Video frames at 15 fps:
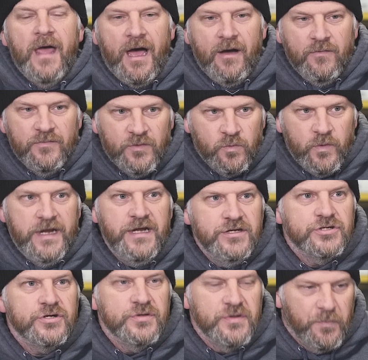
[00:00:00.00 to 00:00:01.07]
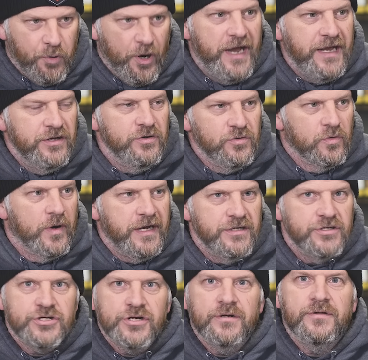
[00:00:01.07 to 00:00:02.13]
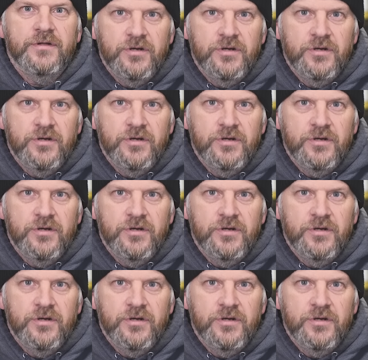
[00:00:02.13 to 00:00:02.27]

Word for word: Out the Ranger, the brand new Ranger,